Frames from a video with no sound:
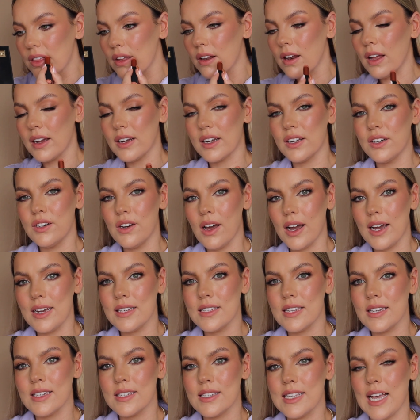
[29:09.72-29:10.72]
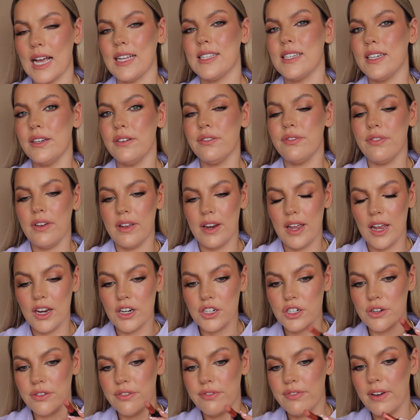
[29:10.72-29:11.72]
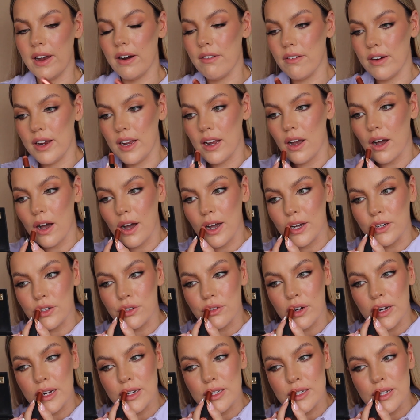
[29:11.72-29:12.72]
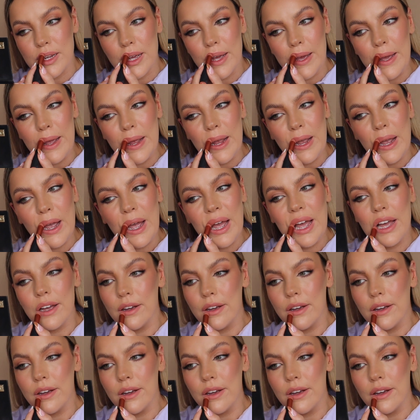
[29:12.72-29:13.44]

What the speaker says: Like a nice satin finish, very hydrating.